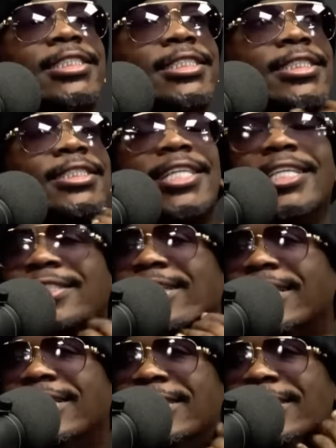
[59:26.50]
I said,
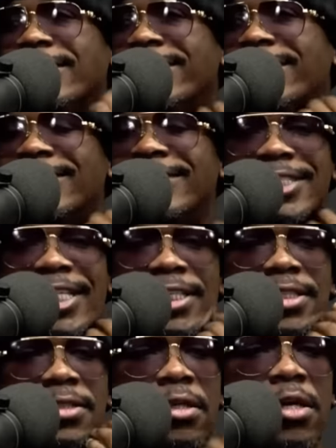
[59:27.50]
ugh, jeez.
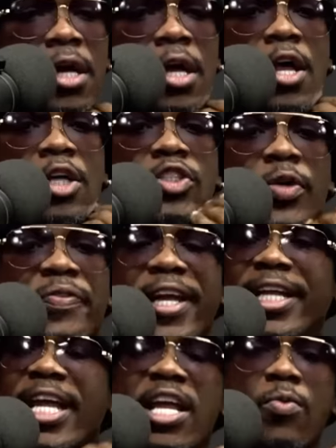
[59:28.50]
So then
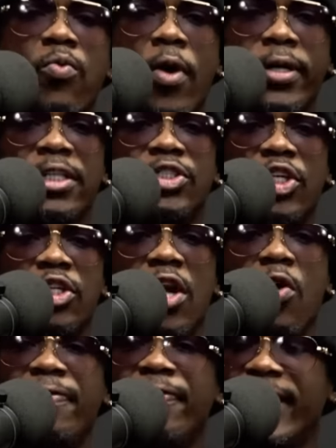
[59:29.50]
he wanted to know
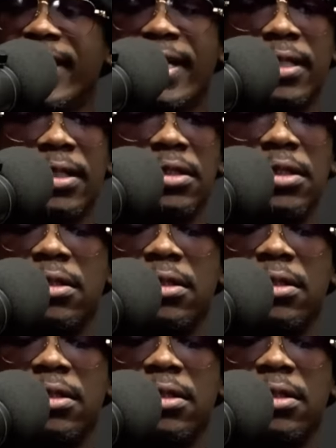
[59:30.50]
things.